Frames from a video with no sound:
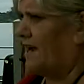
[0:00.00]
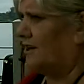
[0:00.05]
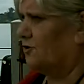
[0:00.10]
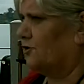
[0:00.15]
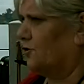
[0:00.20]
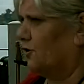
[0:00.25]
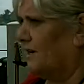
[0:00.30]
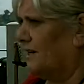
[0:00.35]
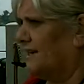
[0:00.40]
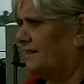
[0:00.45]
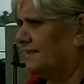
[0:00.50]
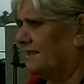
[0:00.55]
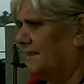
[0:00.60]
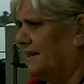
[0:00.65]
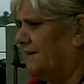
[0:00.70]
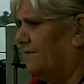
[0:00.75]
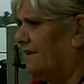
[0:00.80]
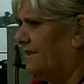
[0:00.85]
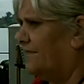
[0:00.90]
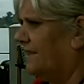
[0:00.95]
our trees and
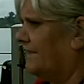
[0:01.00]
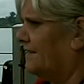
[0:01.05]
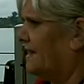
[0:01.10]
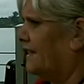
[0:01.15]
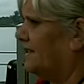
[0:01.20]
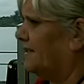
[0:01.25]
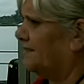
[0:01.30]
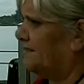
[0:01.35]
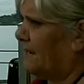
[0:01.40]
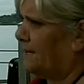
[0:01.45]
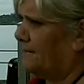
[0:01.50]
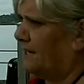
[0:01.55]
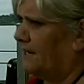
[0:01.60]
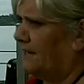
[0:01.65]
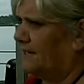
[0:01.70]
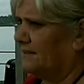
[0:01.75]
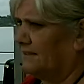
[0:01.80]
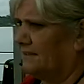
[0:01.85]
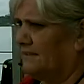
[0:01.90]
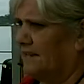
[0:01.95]
everything that are
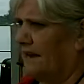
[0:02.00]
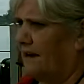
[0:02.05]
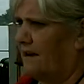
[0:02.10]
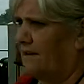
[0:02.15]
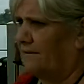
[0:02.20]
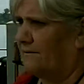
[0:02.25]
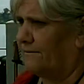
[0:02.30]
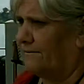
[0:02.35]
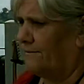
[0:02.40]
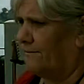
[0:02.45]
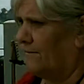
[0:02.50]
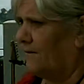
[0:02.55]
dumbing us down.